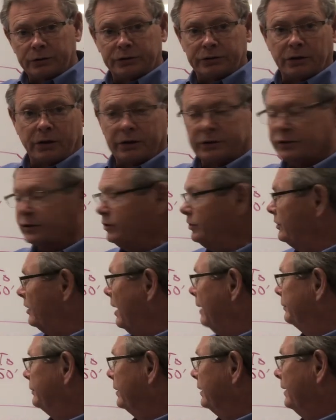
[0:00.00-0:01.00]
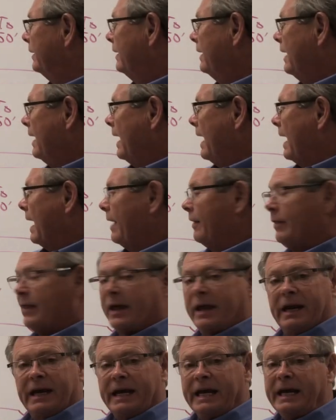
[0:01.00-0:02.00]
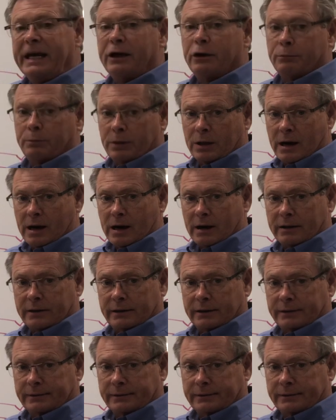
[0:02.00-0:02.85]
starts and stops it, and then a heater block,